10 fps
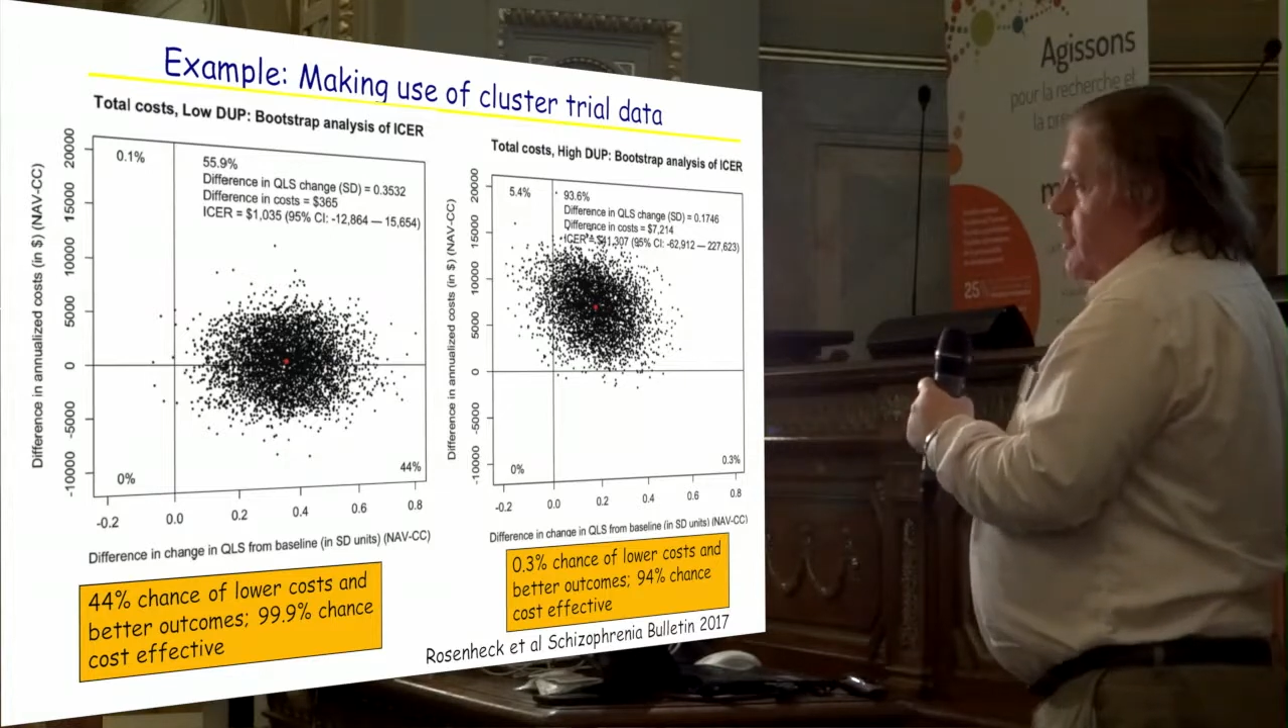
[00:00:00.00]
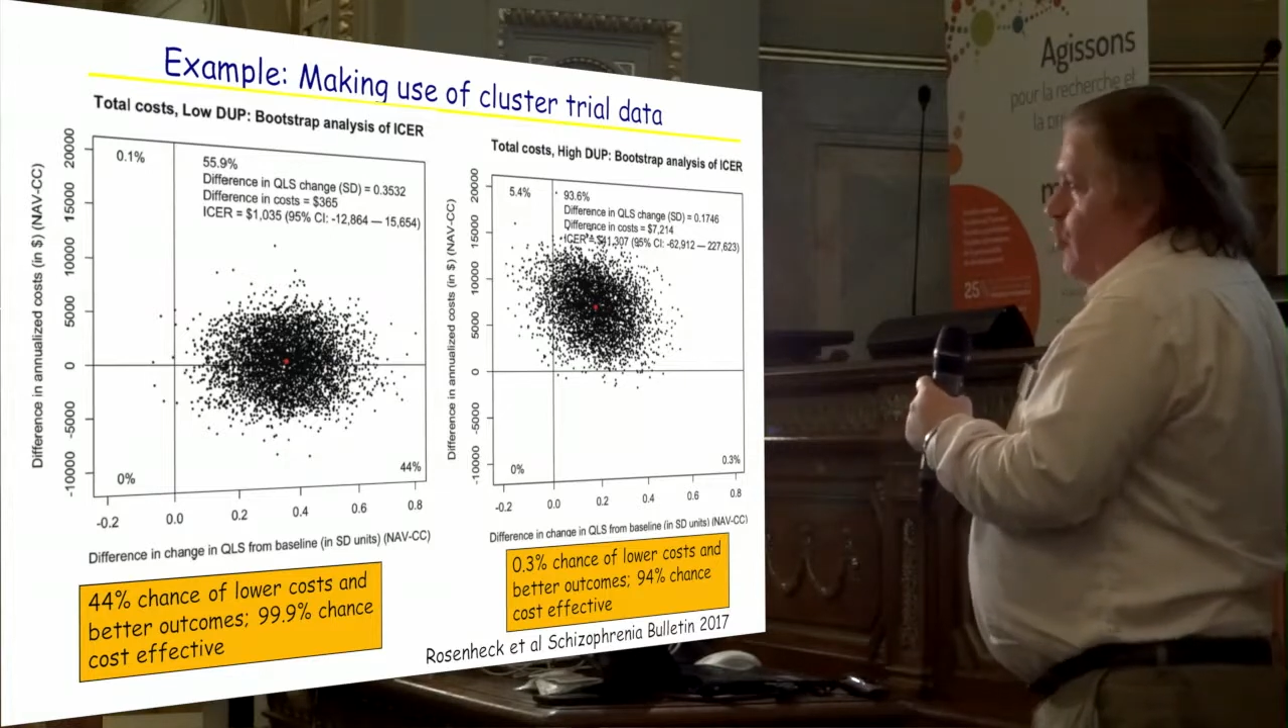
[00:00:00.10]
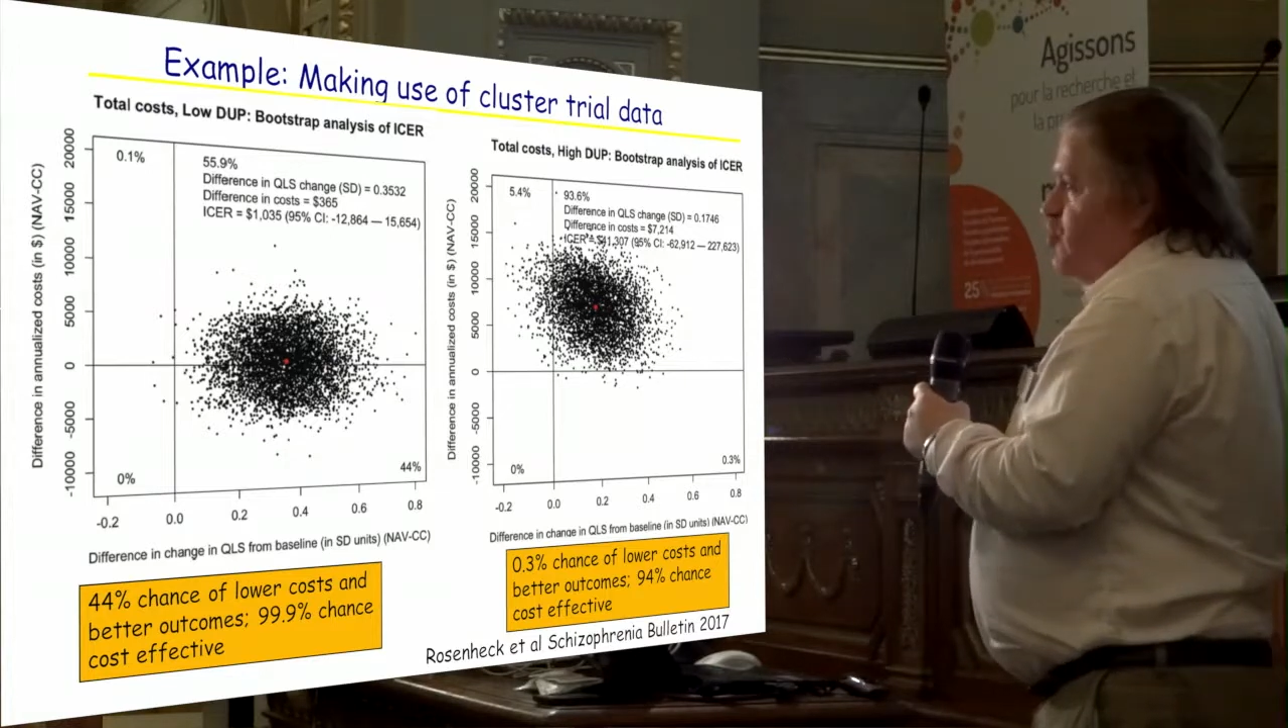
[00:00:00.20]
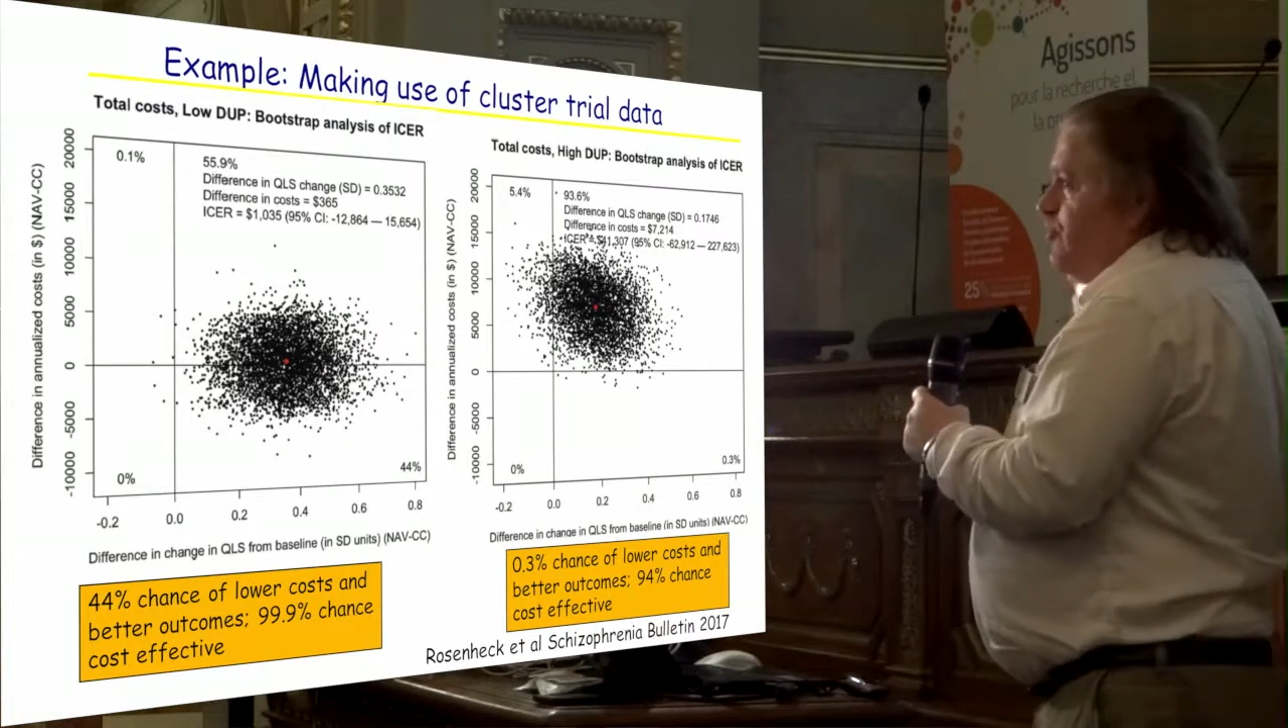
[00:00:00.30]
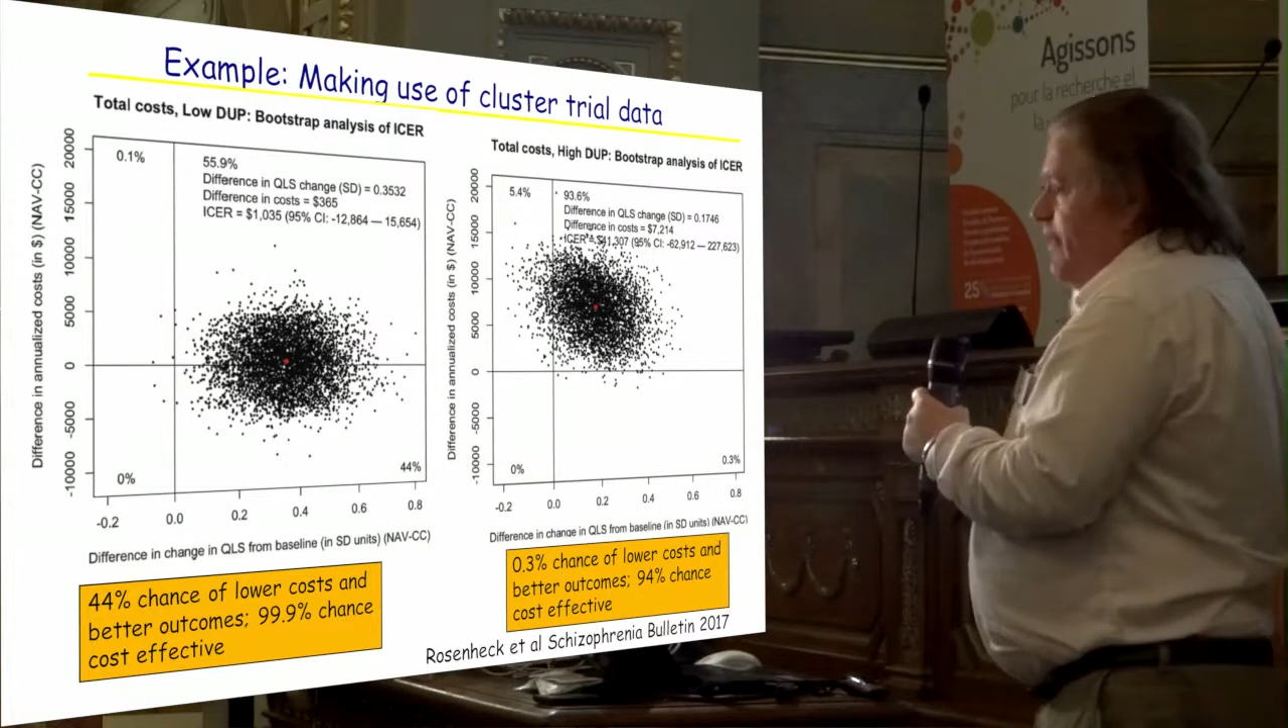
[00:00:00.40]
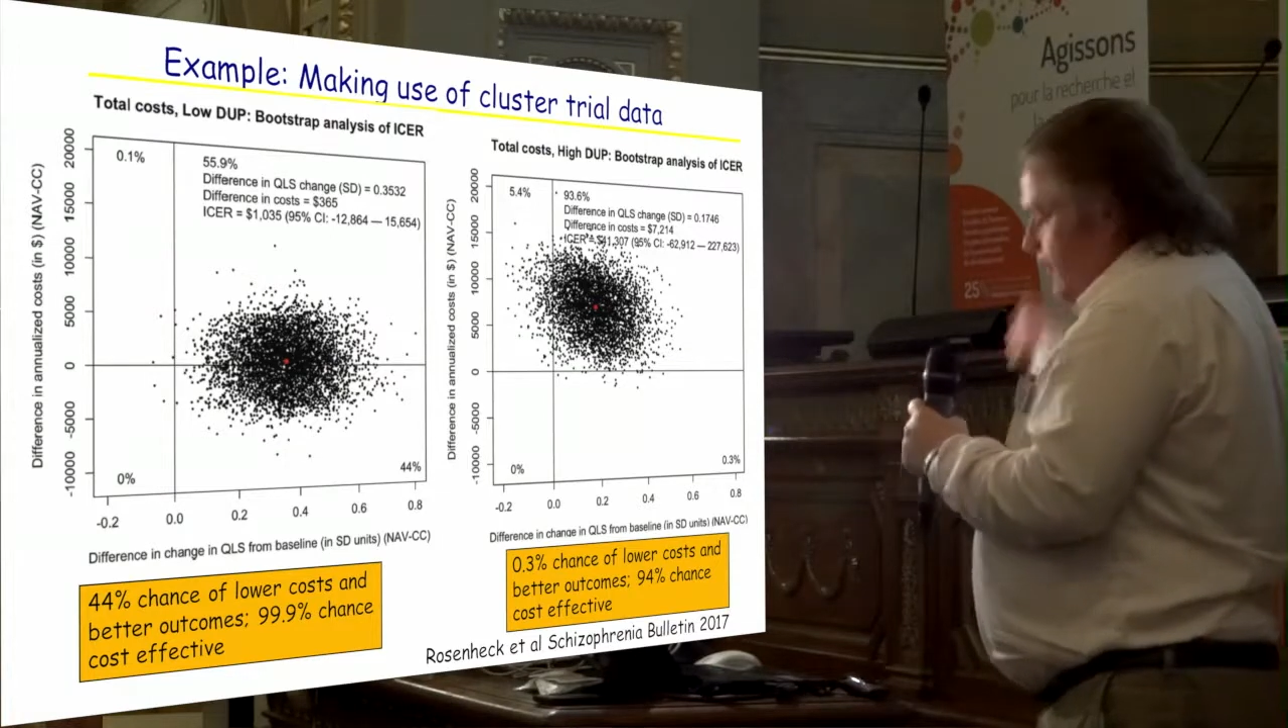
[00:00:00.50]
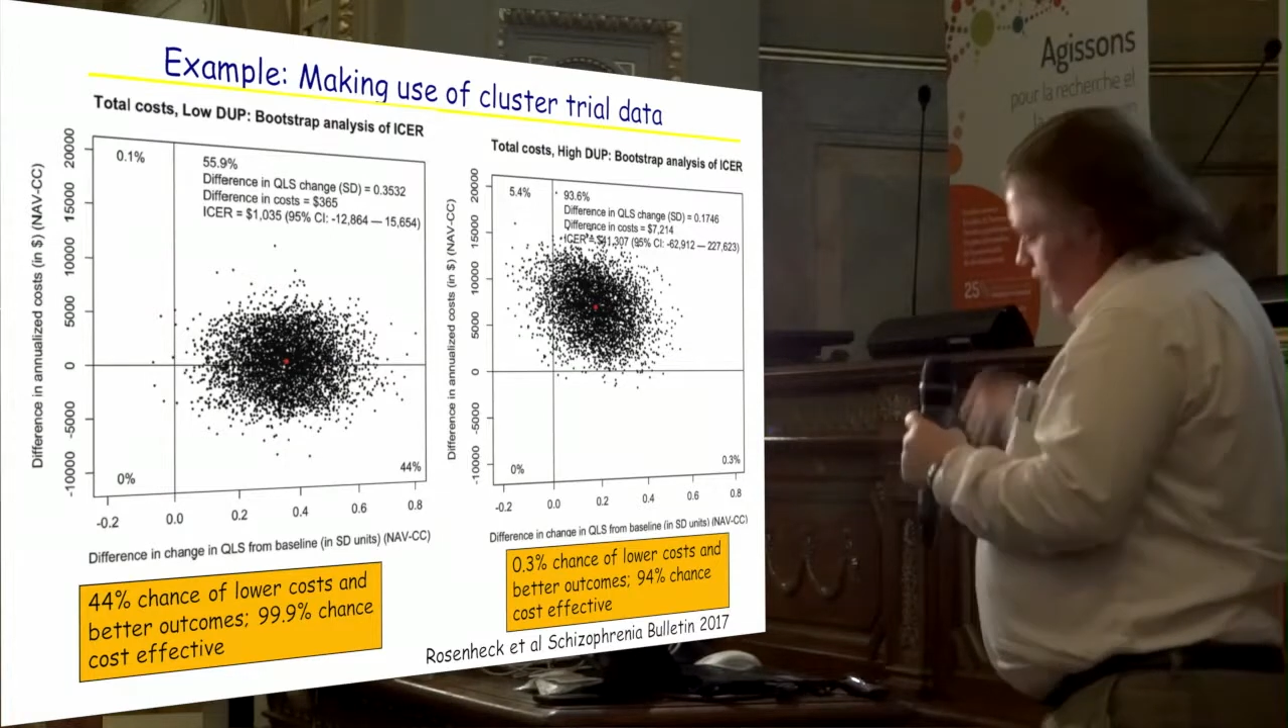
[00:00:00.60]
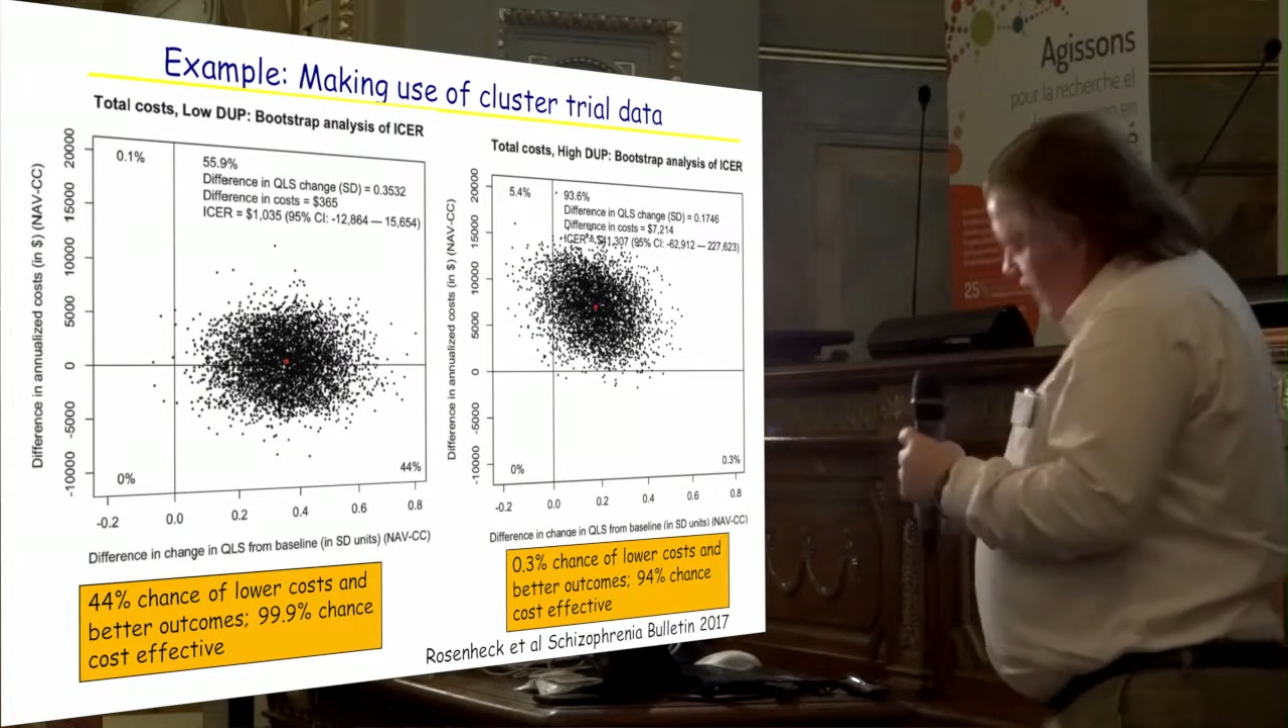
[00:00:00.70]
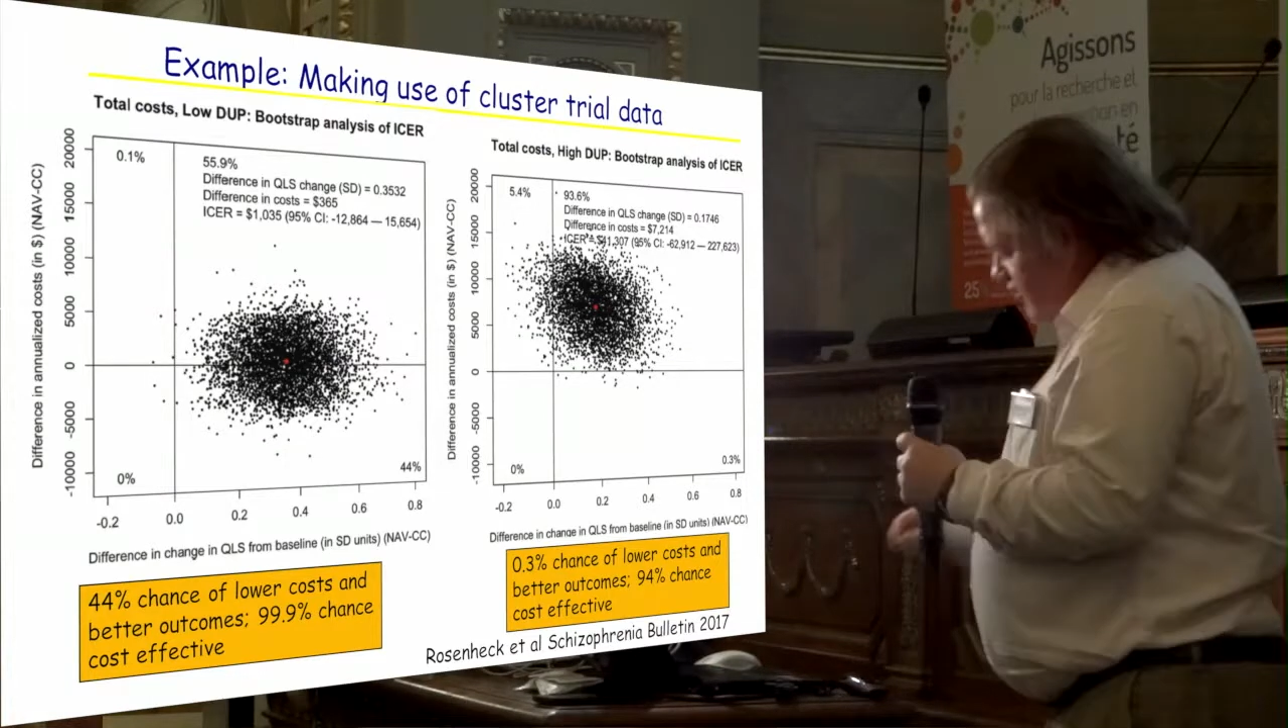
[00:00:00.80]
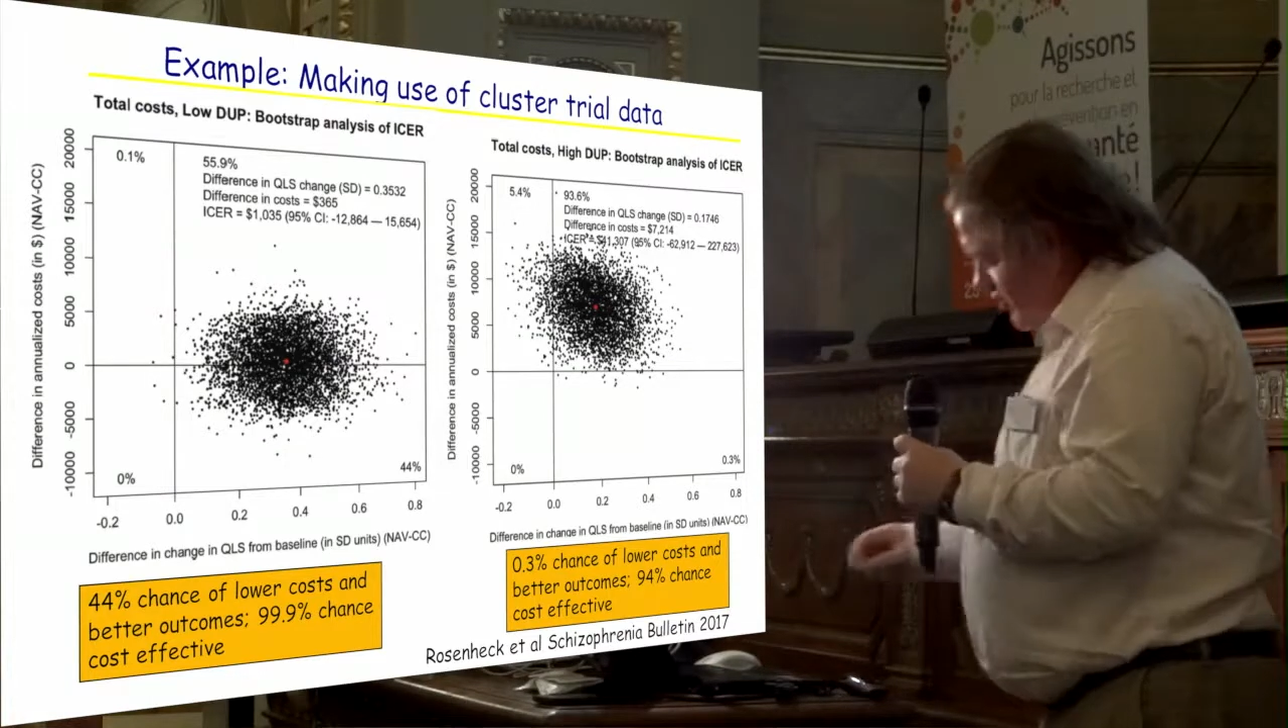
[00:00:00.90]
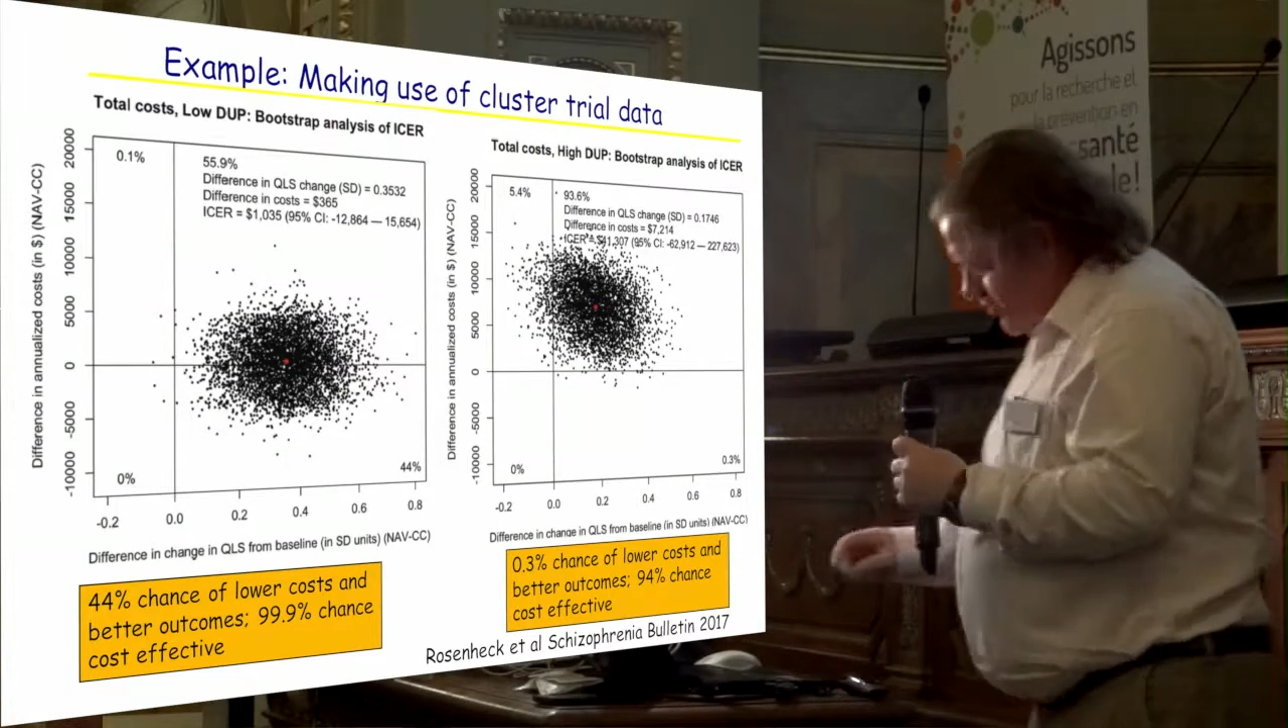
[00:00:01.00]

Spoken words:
which would make the case